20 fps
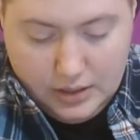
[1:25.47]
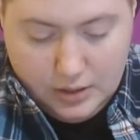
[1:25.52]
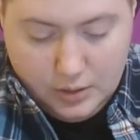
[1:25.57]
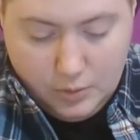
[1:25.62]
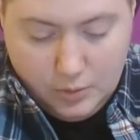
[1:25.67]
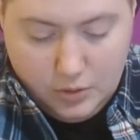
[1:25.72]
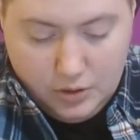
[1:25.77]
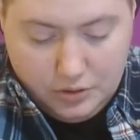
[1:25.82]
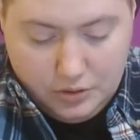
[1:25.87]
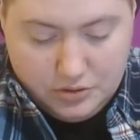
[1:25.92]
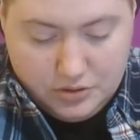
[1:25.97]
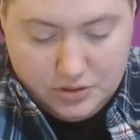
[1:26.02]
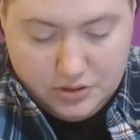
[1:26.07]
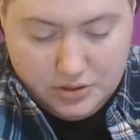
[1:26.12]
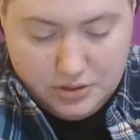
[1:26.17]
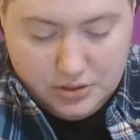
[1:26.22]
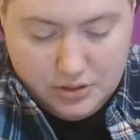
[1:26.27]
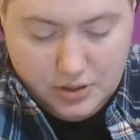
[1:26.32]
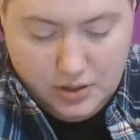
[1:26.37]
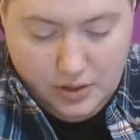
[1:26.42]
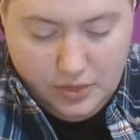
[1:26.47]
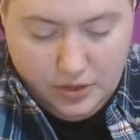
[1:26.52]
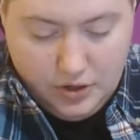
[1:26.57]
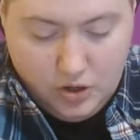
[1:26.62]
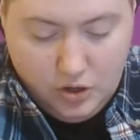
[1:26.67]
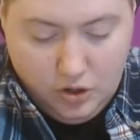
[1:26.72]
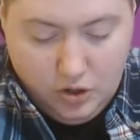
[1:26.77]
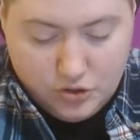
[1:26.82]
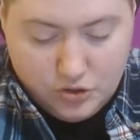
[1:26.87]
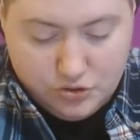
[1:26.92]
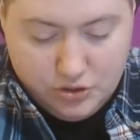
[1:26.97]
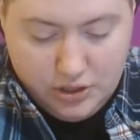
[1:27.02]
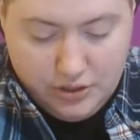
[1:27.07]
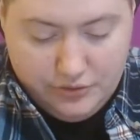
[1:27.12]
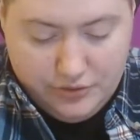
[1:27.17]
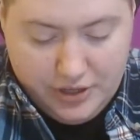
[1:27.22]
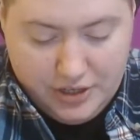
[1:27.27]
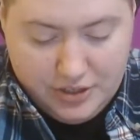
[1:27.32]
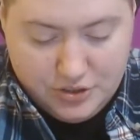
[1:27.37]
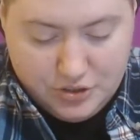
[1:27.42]
Quote, the cultural
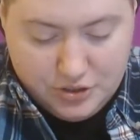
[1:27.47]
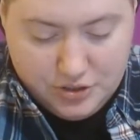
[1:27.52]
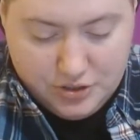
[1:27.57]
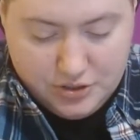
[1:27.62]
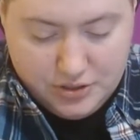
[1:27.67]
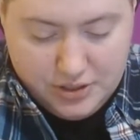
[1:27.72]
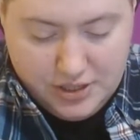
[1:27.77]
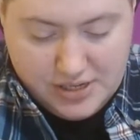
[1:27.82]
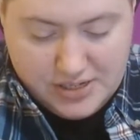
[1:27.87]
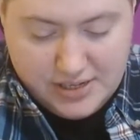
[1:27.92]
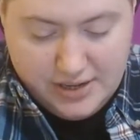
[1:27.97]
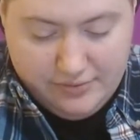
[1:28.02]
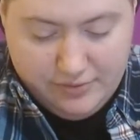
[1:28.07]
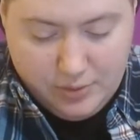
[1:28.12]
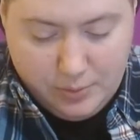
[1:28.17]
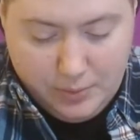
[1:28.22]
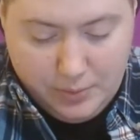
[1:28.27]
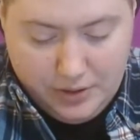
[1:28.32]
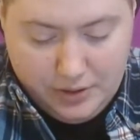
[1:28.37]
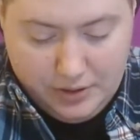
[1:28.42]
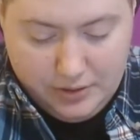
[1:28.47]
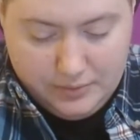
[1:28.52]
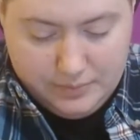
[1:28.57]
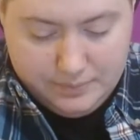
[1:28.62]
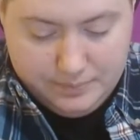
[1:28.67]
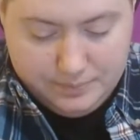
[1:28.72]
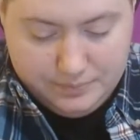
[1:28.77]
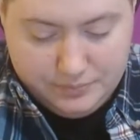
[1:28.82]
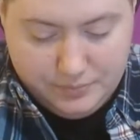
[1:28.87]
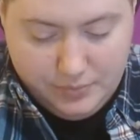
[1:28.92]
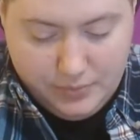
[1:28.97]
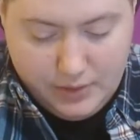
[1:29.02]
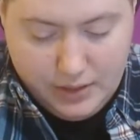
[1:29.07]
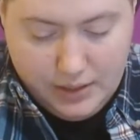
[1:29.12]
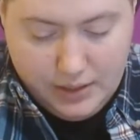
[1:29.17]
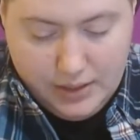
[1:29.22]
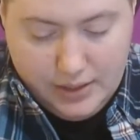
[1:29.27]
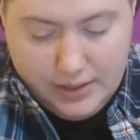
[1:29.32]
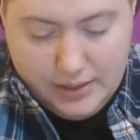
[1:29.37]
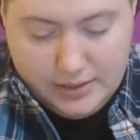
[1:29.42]
erasure is everywhere.
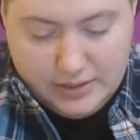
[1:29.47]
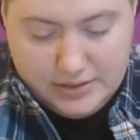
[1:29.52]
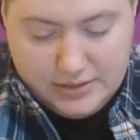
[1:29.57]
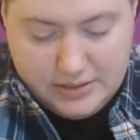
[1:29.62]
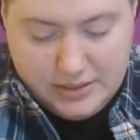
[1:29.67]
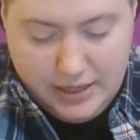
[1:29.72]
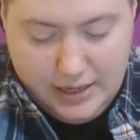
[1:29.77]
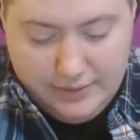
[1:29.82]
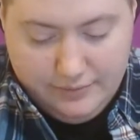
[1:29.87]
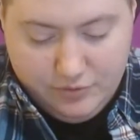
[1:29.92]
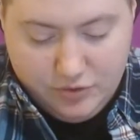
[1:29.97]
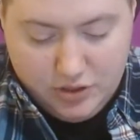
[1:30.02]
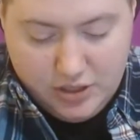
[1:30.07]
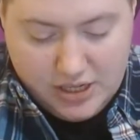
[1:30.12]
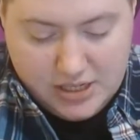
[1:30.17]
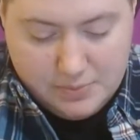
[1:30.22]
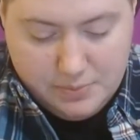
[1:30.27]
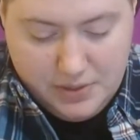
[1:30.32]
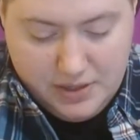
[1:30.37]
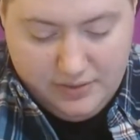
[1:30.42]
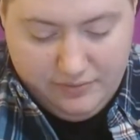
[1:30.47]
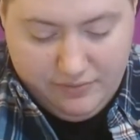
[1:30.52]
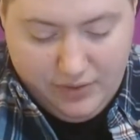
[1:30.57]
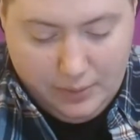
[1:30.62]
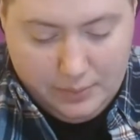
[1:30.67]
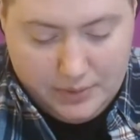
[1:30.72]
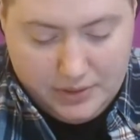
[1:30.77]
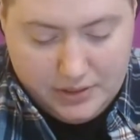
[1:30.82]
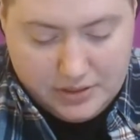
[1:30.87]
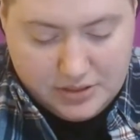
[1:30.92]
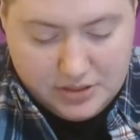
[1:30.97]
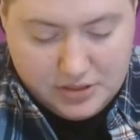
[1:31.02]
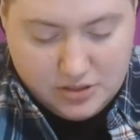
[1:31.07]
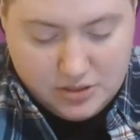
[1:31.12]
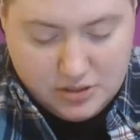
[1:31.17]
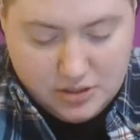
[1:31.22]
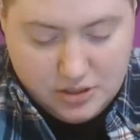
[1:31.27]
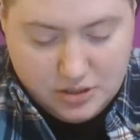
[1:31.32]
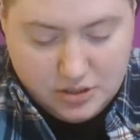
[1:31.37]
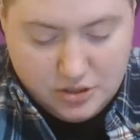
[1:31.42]
It's time for lesbian
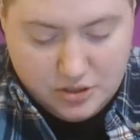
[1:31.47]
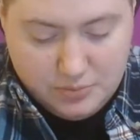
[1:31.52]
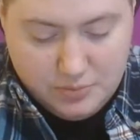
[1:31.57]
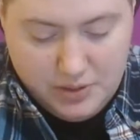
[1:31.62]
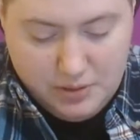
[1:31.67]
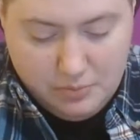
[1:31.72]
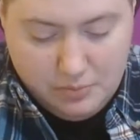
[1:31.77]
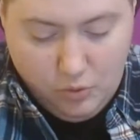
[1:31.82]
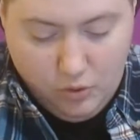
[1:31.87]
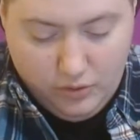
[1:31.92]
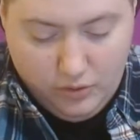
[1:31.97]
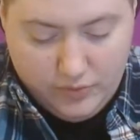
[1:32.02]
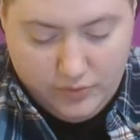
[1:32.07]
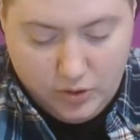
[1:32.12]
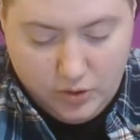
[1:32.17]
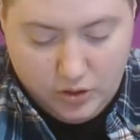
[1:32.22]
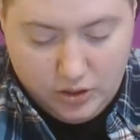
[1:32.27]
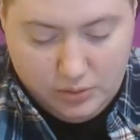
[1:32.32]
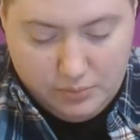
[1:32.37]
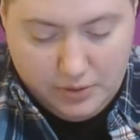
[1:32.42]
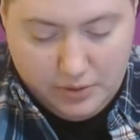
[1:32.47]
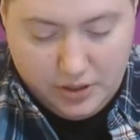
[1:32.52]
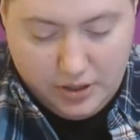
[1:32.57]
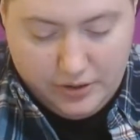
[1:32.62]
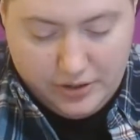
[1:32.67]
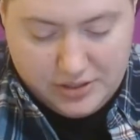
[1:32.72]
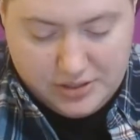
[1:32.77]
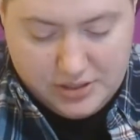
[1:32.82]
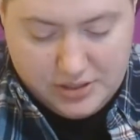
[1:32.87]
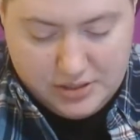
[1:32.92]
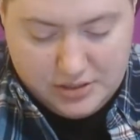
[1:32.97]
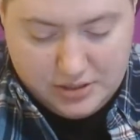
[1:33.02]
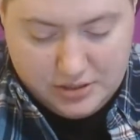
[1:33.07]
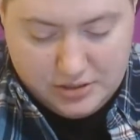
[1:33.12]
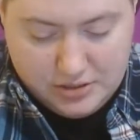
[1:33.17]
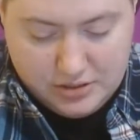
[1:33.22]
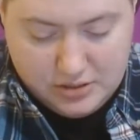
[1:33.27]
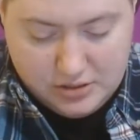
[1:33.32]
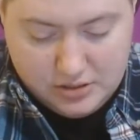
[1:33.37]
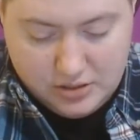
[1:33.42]
feminists to be more vocal about our
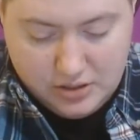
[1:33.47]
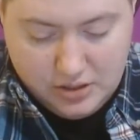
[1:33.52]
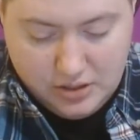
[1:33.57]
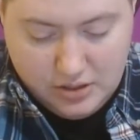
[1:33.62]
existence.